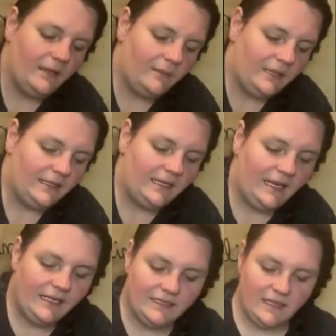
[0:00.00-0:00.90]
But the
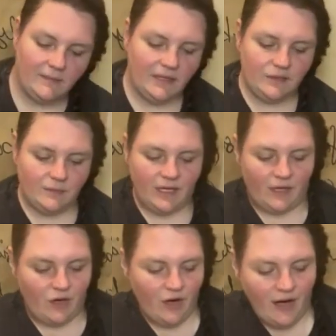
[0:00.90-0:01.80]
next time I do my
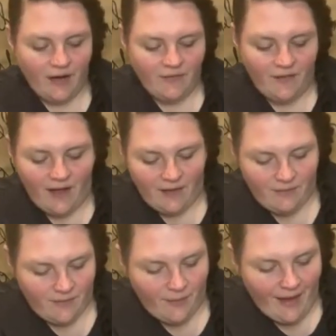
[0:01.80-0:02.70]
craft, I
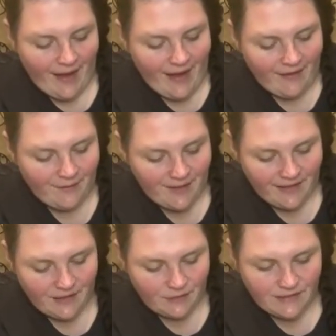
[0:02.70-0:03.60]
will have my
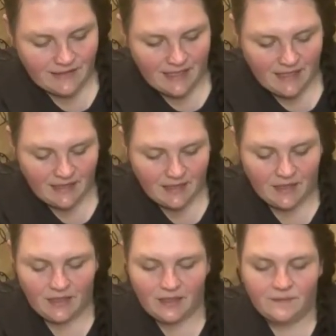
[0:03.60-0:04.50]
little sand
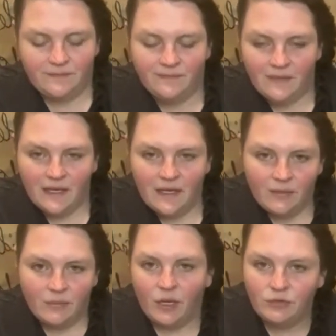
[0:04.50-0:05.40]

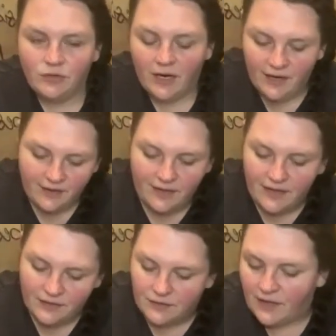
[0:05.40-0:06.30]
blow dryer
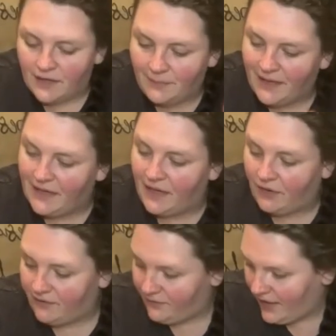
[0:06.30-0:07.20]
thing so I can make it go
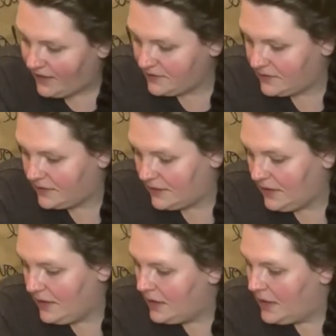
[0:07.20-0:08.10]
faster.
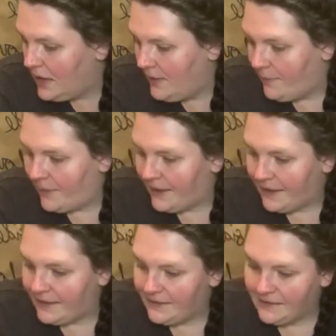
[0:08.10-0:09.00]

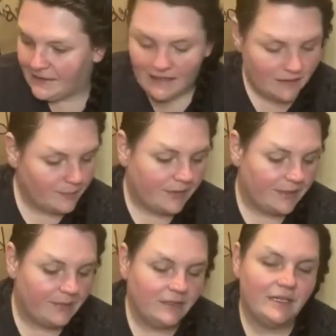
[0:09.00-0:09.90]
But that's pretty
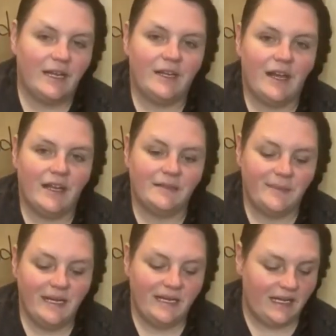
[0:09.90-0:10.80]
much how you guys
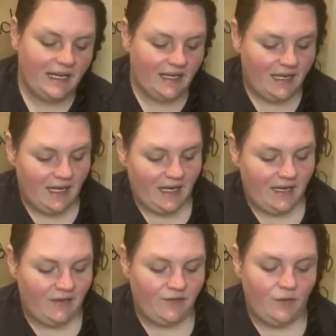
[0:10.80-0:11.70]
make it. And then
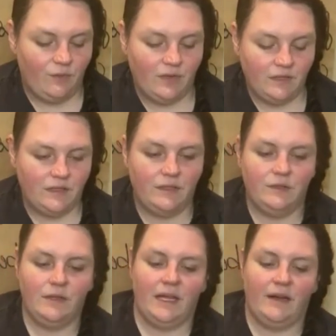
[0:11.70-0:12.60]
if you want to do
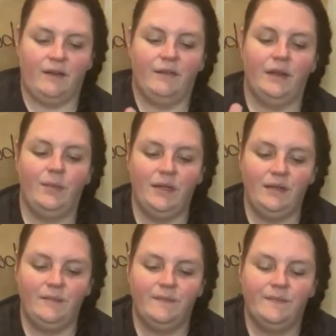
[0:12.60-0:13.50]
like a
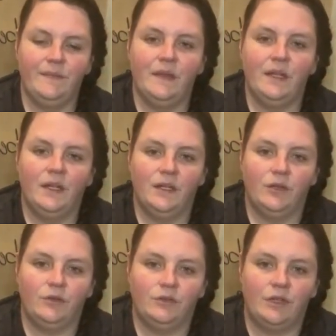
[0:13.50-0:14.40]
ribbon,
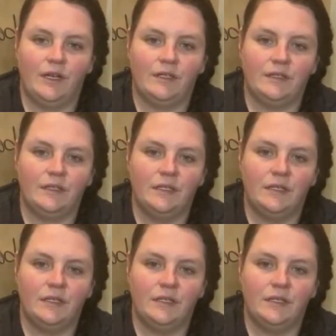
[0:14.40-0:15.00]
you would just